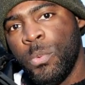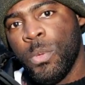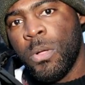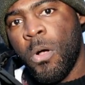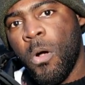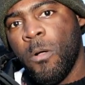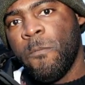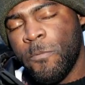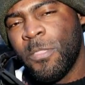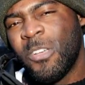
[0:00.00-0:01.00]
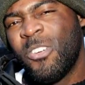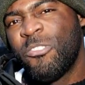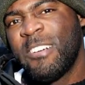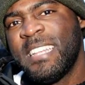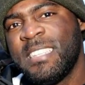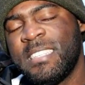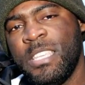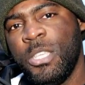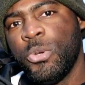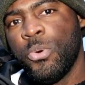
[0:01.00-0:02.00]
will call for the greatest
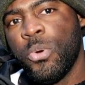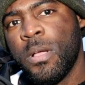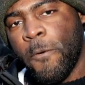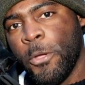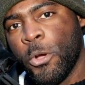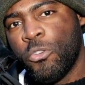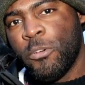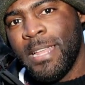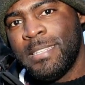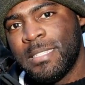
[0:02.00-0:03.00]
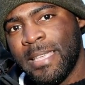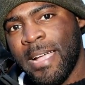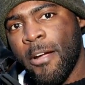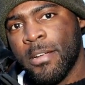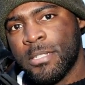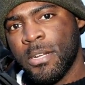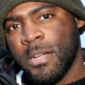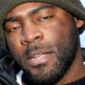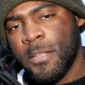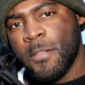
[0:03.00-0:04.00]
in you, for your greatest character,
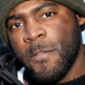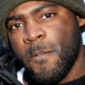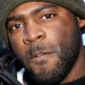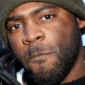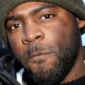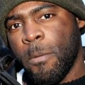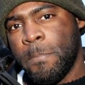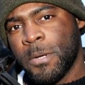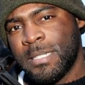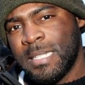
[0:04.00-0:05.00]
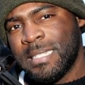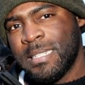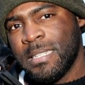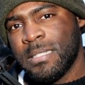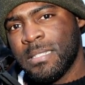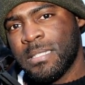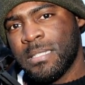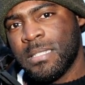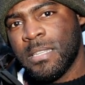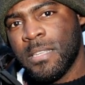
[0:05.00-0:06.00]
for
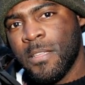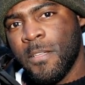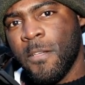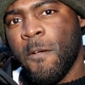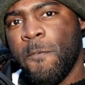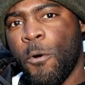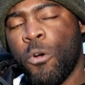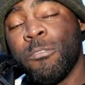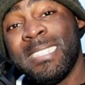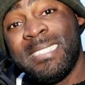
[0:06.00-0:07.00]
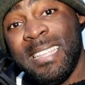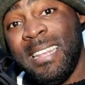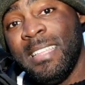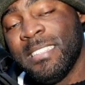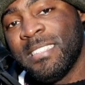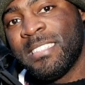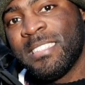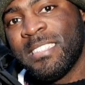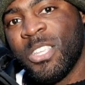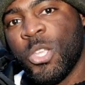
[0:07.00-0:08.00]
persistence, for resilience.
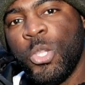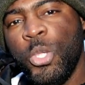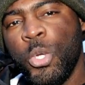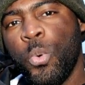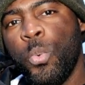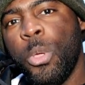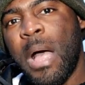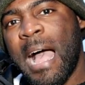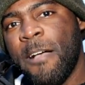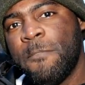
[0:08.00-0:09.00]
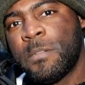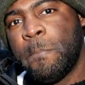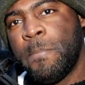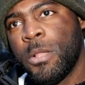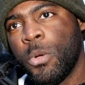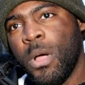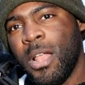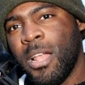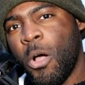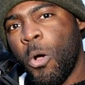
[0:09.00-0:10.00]
You will have to pull
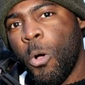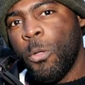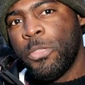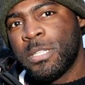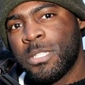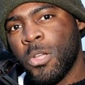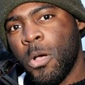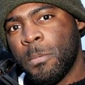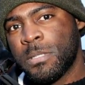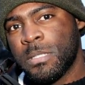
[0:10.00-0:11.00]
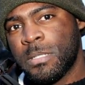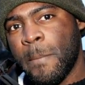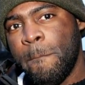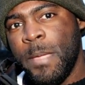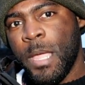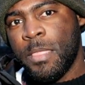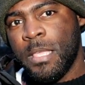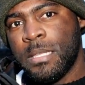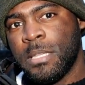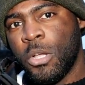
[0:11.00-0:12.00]
out all the stops to make
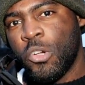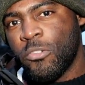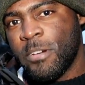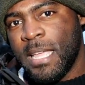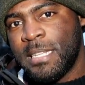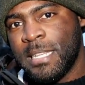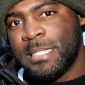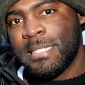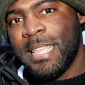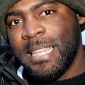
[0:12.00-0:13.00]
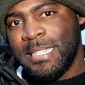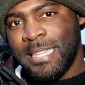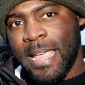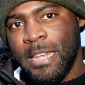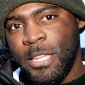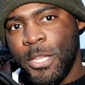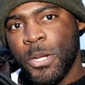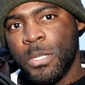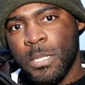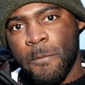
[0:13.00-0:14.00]
this the greatest 10
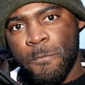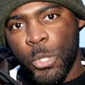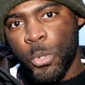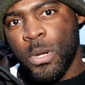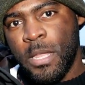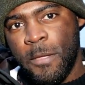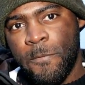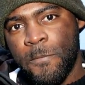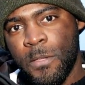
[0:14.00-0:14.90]
years of your life.